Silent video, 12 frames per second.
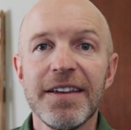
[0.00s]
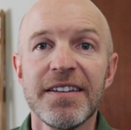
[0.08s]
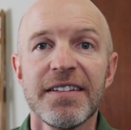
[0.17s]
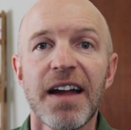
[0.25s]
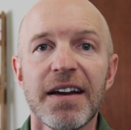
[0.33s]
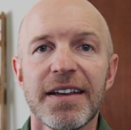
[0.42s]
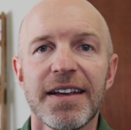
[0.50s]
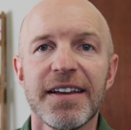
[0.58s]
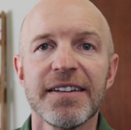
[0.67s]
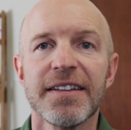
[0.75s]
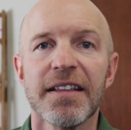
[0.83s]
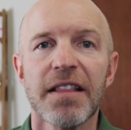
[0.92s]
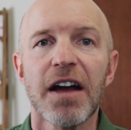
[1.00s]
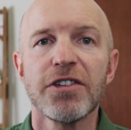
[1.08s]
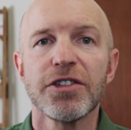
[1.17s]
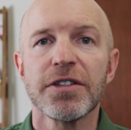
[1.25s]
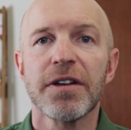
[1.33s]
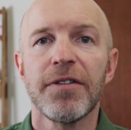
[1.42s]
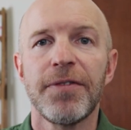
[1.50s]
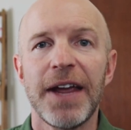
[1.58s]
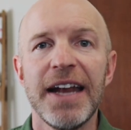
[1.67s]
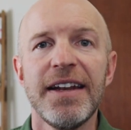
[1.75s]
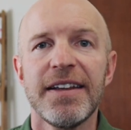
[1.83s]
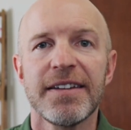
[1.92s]
This study is the largest of
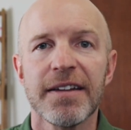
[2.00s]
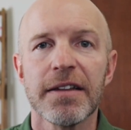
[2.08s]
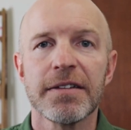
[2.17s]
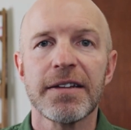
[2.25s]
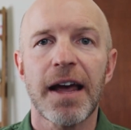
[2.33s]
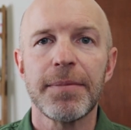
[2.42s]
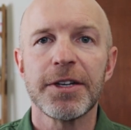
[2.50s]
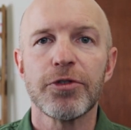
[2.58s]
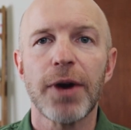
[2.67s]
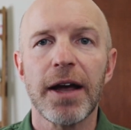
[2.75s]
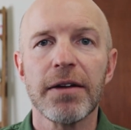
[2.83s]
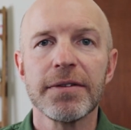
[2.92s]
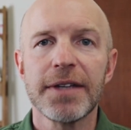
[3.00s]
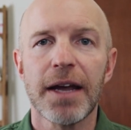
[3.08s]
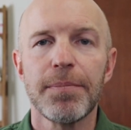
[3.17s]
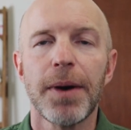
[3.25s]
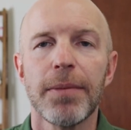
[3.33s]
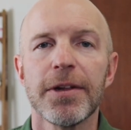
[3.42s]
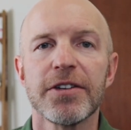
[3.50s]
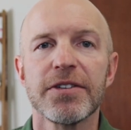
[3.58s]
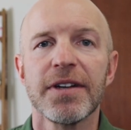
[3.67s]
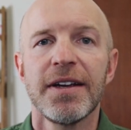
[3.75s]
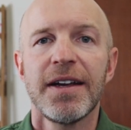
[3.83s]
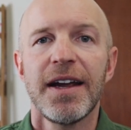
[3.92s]
any psilocybin trial yet
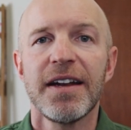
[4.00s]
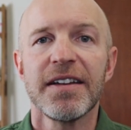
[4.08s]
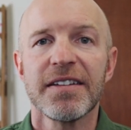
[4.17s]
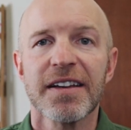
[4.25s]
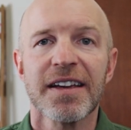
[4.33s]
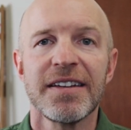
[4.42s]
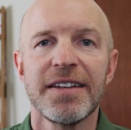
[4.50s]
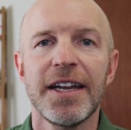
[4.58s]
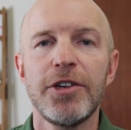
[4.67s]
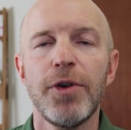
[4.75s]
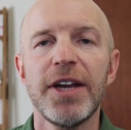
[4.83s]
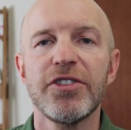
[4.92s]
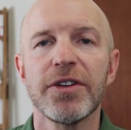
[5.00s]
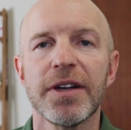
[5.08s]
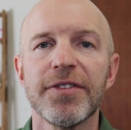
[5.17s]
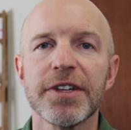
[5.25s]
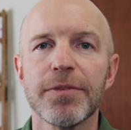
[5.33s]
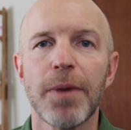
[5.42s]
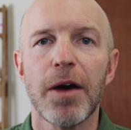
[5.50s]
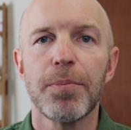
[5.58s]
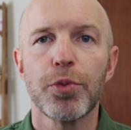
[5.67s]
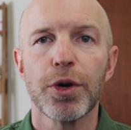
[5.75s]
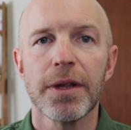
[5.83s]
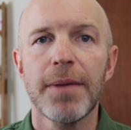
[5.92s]
published. It is a continuation of a
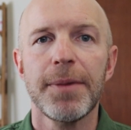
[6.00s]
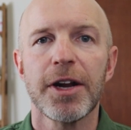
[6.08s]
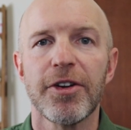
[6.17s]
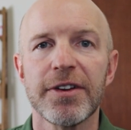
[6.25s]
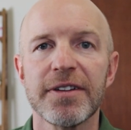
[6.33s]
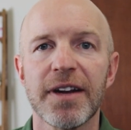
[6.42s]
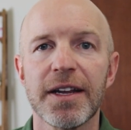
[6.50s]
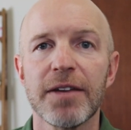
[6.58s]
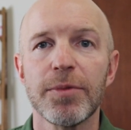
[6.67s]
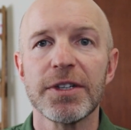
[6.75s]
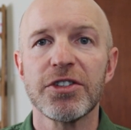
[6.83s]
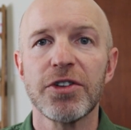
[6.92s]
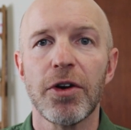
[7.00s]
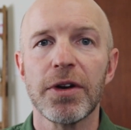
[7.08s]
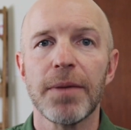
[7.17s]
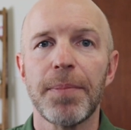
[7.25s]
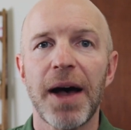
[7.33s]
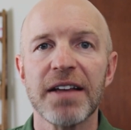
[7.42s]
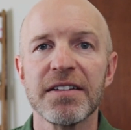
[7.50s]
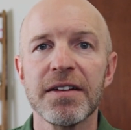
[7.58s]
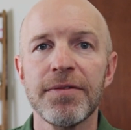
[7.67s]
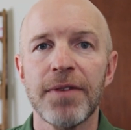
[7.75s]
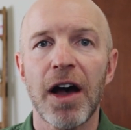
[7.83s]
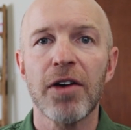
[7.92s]
small preliminary study which showed a
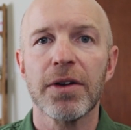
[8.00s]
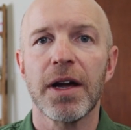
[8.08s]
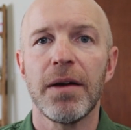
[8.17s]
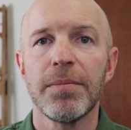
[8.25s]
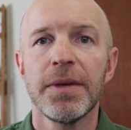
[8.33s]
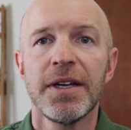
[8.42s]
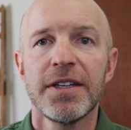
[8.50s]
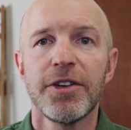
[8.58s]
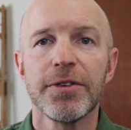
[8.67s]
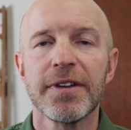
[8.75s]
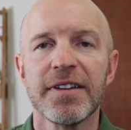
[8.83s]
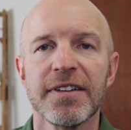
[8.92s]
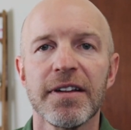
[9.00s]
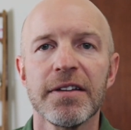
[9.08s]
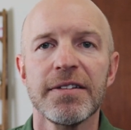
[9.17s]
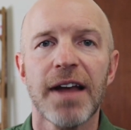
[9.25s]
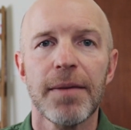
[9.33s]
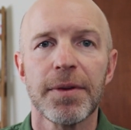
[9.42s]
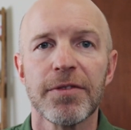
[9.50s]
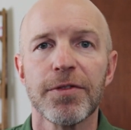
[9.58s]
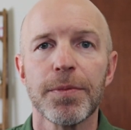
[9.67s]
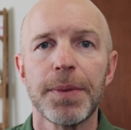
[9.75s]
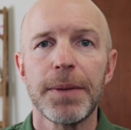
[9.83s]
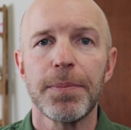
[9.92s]
positive outcome using psilocybin
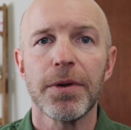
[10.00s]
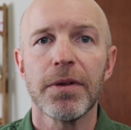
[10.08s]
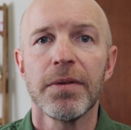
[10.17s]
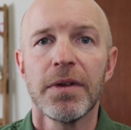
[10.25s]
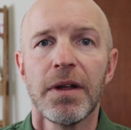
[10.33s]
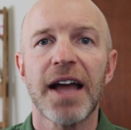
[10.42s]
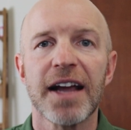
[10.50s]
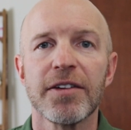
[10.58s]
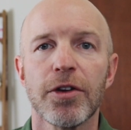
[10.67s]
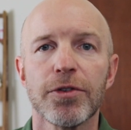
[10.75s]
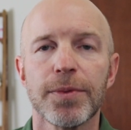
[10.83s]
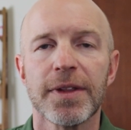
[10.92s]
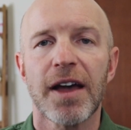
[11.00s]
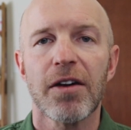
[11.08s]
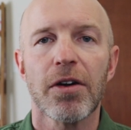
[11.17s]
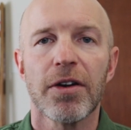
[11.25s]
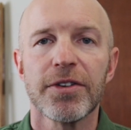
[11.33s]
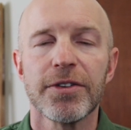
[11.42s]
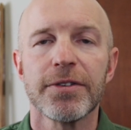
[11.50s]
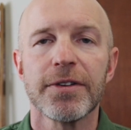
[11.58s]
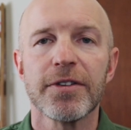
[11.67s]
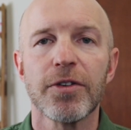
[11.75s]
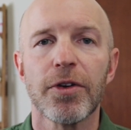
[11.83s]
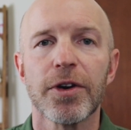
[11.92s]
for people diagnosed with alcohol use
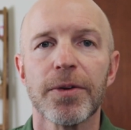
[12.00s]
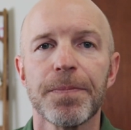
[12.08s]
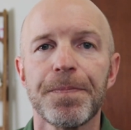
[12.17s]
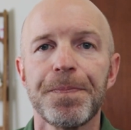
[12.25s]
disorder.